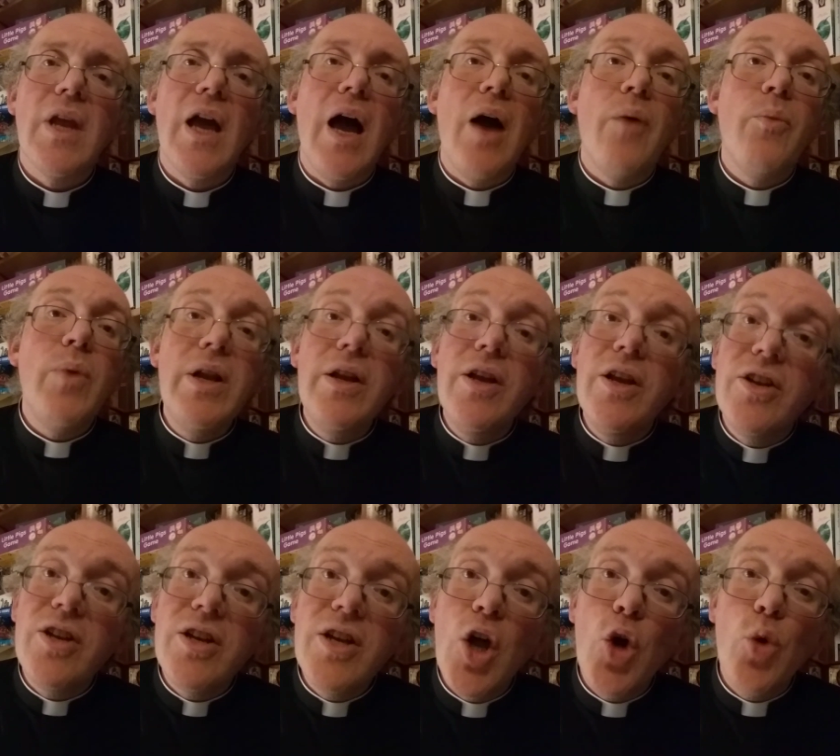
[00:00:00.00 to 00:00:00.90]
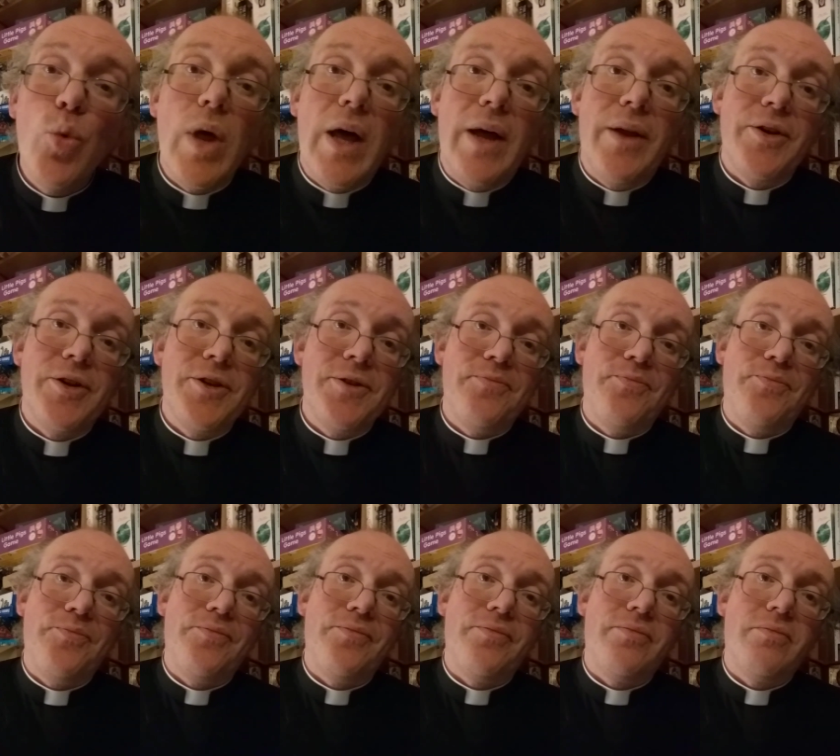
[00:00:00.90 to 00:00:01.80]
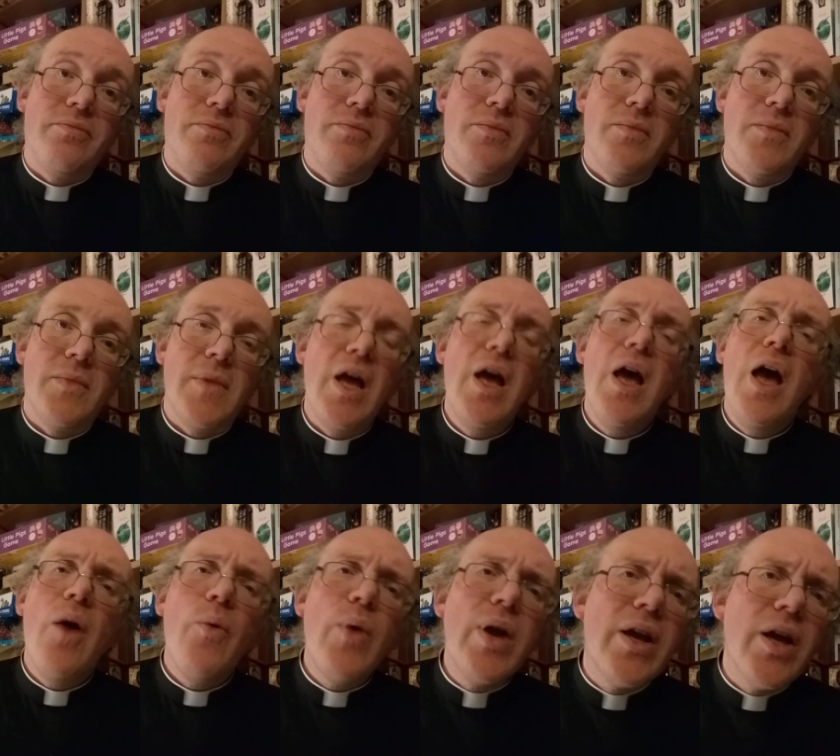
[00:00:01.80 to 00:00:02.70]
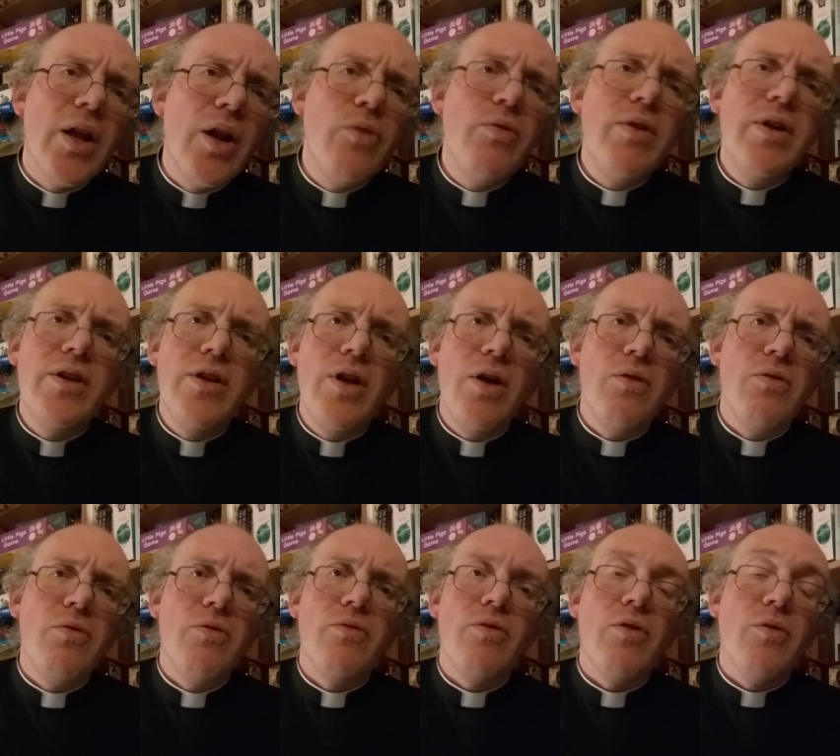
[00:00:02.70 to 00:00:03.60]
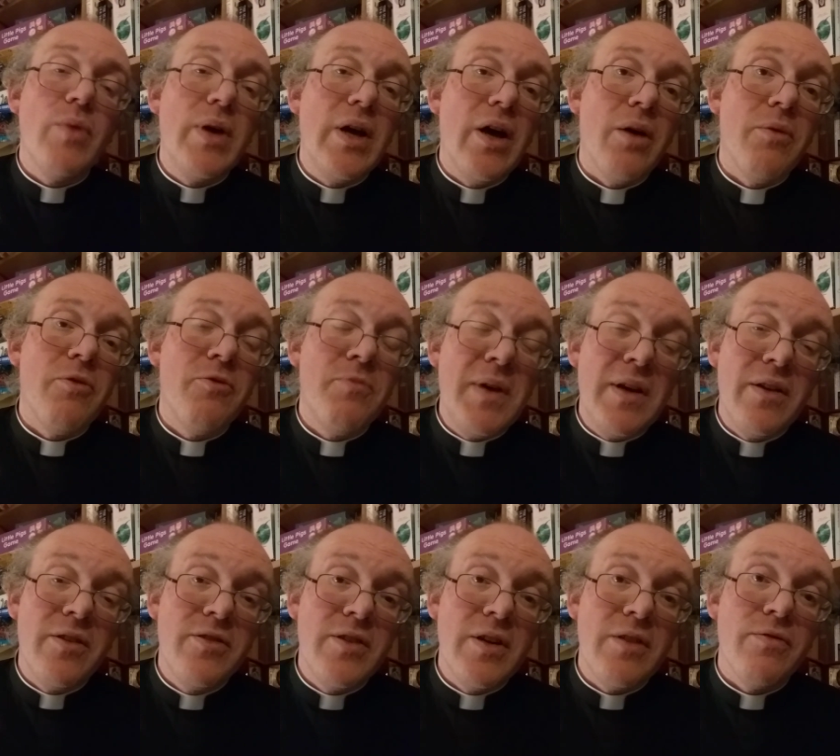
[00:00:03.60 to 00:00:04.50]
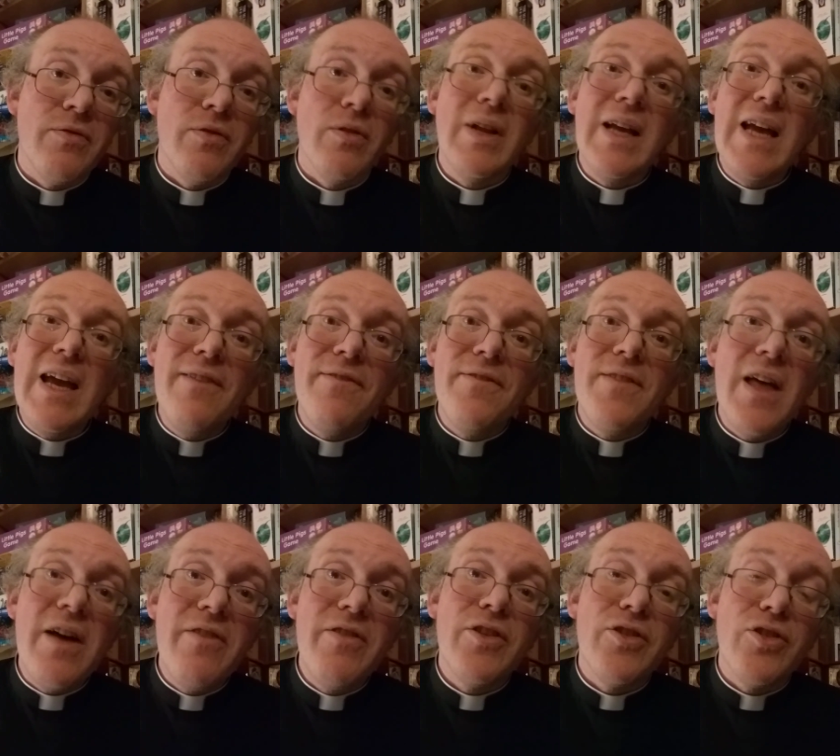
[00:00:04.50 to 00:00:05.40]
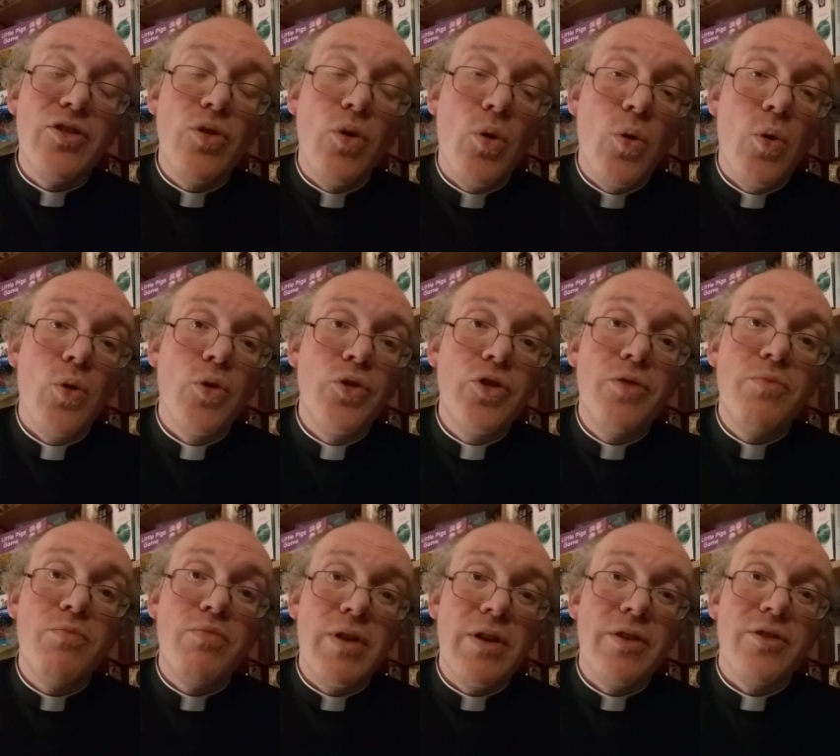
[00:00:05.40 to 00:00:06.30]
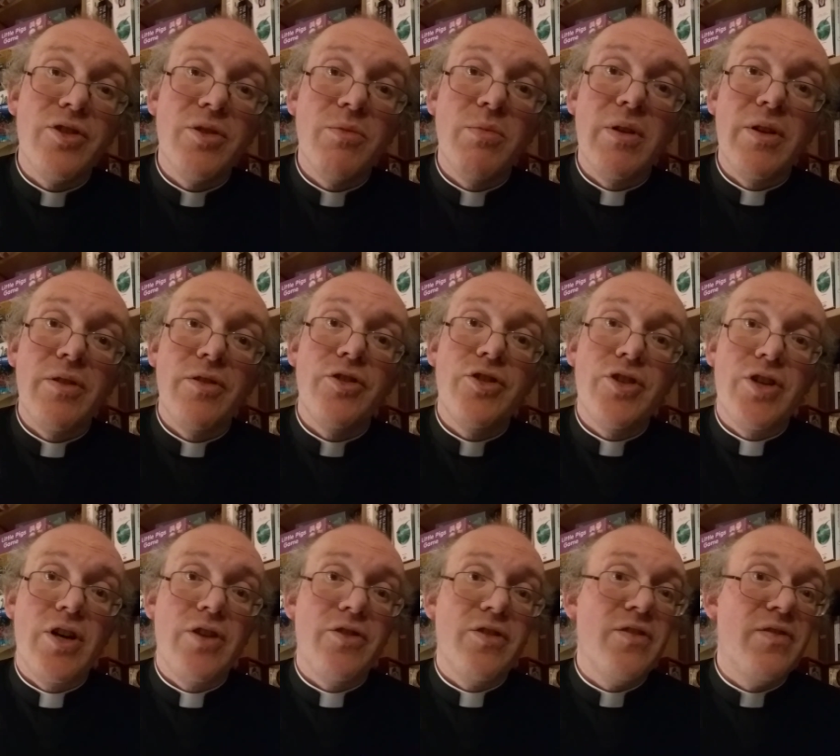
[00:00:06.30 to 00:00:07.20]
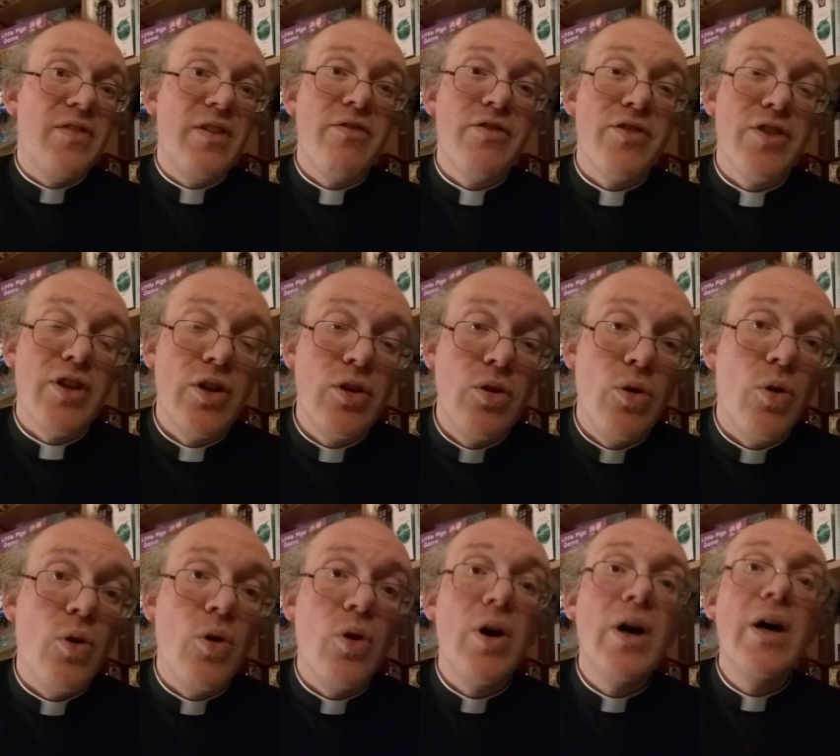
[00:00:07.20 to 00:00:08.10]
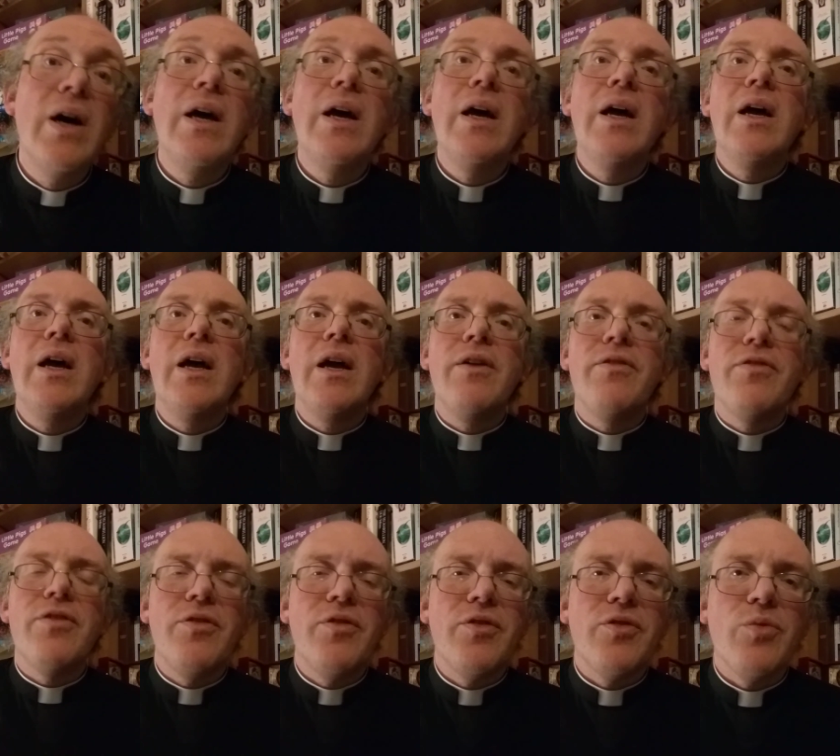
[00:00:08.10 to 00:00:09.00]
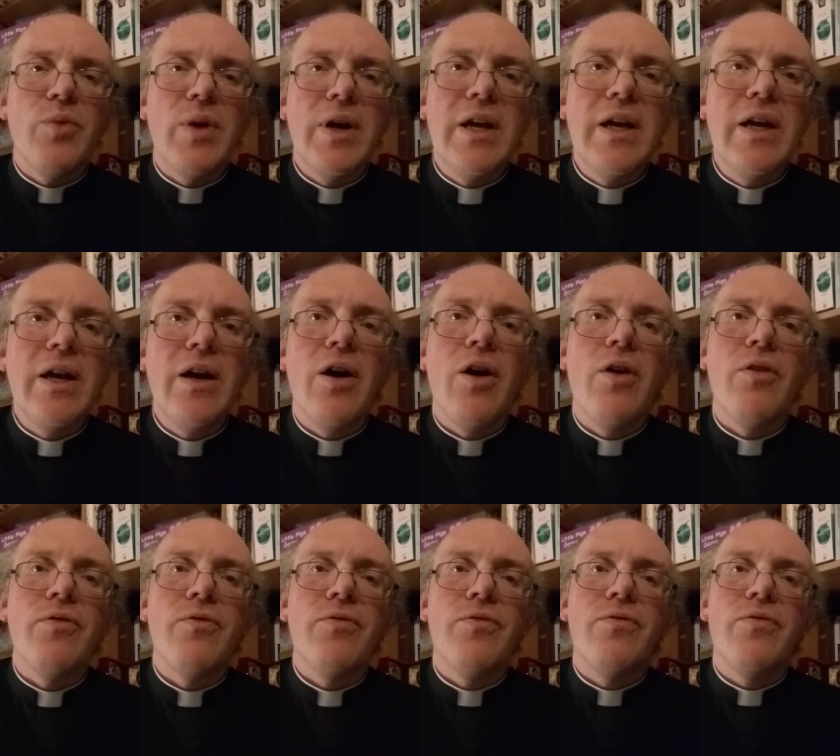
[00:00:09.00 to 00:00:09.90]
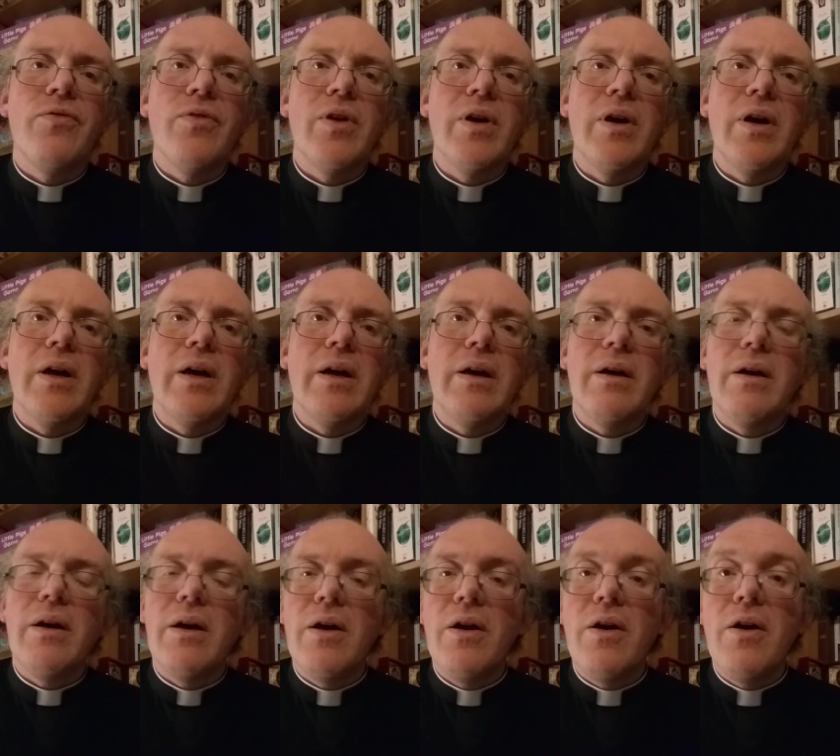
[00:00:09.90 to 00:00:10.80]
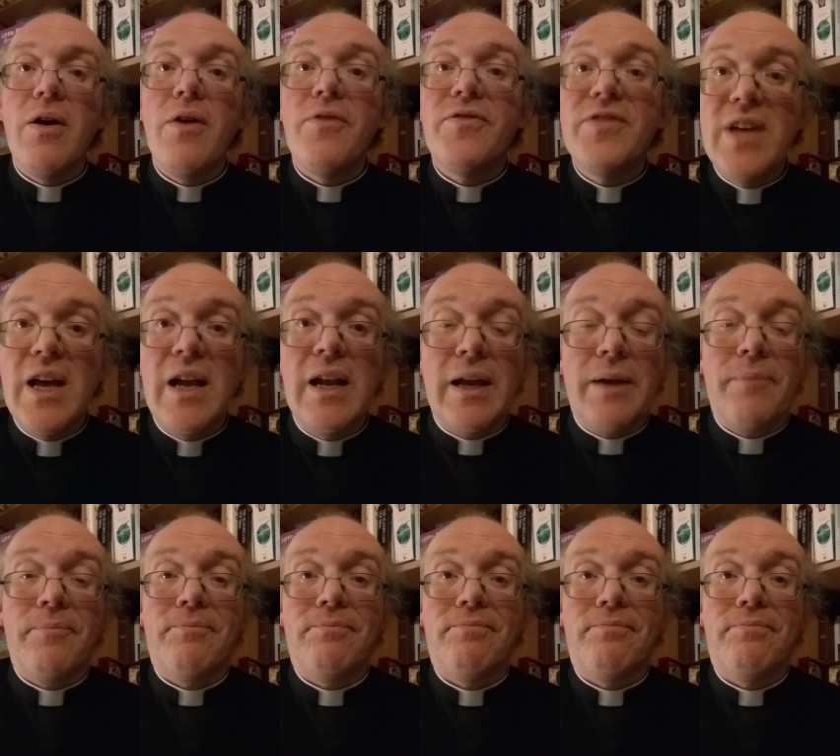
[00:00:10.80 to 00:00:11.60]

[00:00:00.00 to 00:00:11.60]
And we need to know that. We can only know that we are being sinful if there is an ordered principle in the church, if there is a law, if there is a way of, of telling.